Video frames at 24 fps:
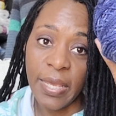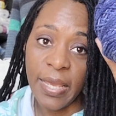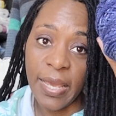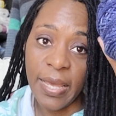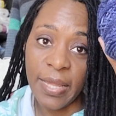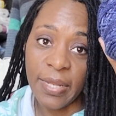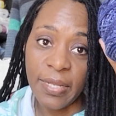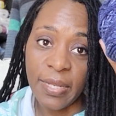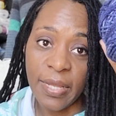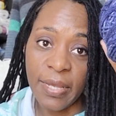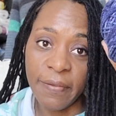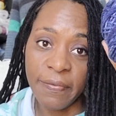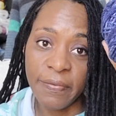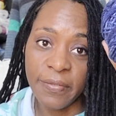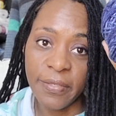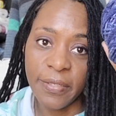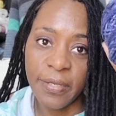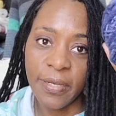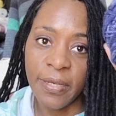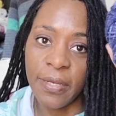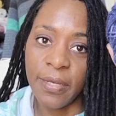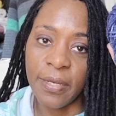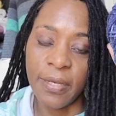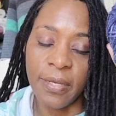had left.
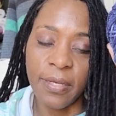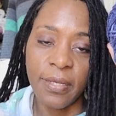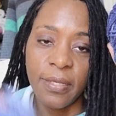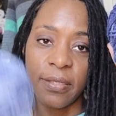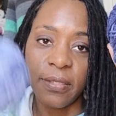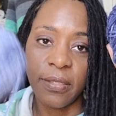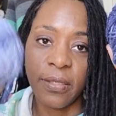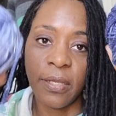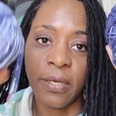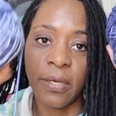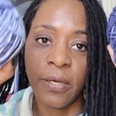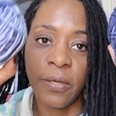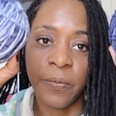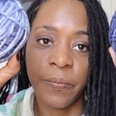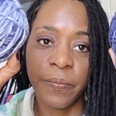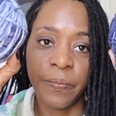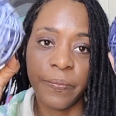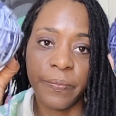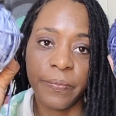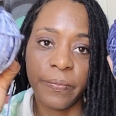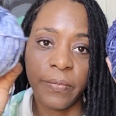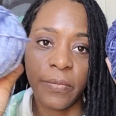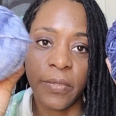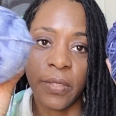No,
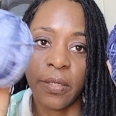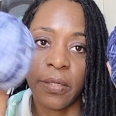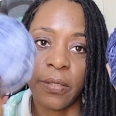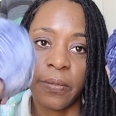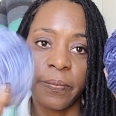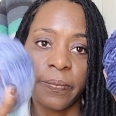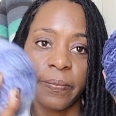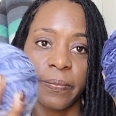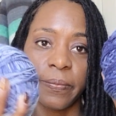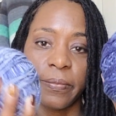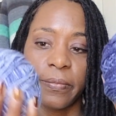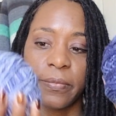no.